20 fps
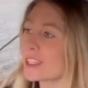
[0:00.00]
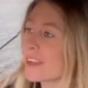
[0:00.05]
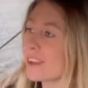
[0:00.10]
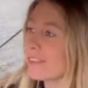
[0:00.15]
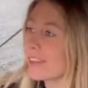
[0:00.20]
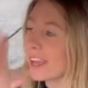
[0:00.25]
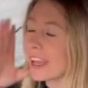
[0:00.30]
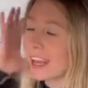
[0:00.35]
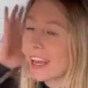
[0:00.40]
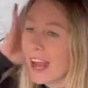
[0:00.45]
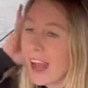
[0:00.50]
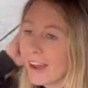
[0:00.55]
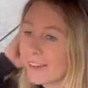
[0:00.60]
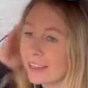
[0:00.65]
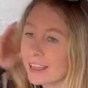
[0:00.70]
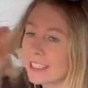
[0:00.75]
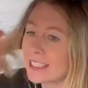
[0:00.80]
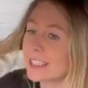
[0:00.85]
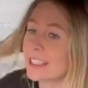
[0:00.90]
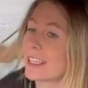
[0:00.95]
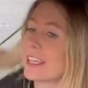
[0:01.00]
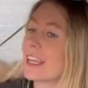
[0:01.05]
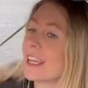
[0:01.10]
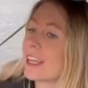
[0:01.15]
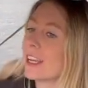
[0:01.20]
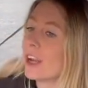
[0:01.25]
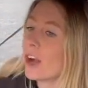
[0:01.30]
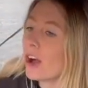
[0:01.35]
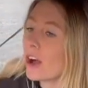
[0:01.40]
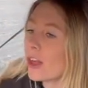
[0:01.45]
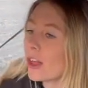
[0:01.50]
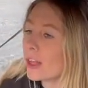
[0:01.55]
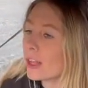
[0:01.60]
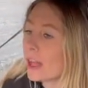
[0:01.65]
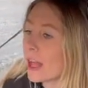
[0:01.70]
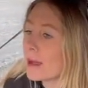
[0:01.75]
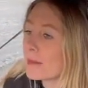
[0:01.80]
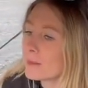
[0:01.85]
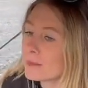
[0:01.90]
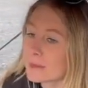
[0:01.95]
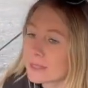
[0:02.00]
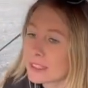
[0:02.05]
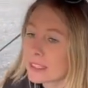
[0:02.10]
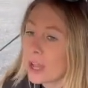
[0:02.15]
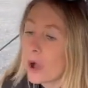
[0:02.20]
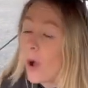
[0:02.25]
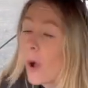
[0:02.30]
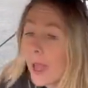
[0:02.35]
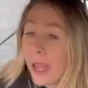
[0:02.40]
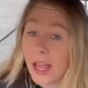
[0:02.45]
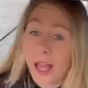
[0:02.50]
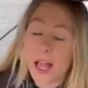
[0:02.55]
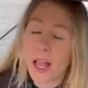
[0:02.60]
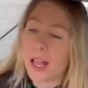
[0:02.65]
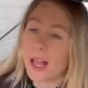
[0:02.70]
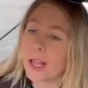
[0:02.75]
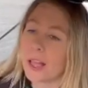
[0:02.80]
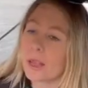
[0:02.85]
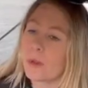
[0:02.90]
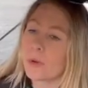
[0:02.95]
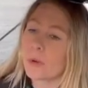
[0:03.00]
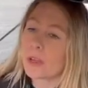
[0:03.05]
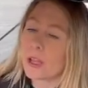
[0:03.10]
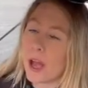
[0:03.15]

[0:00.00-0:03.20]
driven, obviously, comes oil.